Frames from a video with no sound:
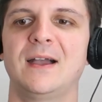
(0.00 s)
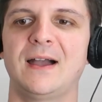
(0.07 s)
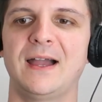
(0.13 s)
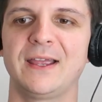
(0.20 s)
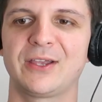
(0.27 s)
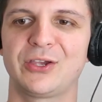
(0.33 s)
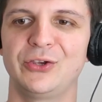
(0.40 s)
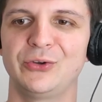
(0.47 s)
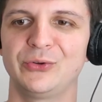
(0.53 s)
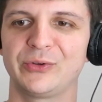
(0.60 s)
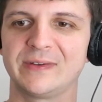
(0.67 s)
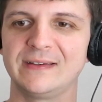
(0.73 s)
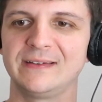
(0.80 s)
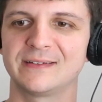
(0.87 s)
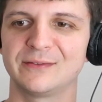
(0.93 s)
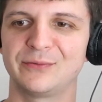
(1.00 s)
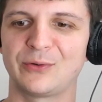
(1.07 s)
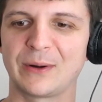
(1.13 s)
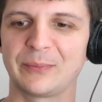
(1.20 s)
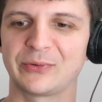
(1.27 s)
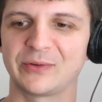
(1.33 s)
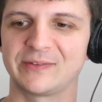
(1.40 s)
Haikyuu Season
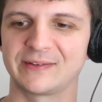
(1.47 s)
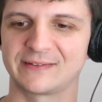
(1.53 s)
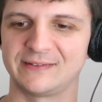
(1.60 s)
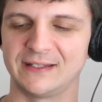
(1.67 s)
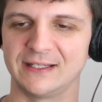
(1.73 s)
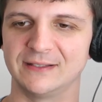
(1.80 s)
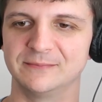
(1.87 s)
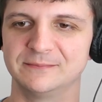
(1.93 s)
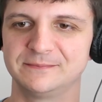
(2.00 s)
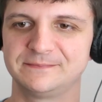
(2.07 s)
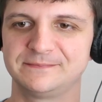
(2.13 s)
4, Episode 16.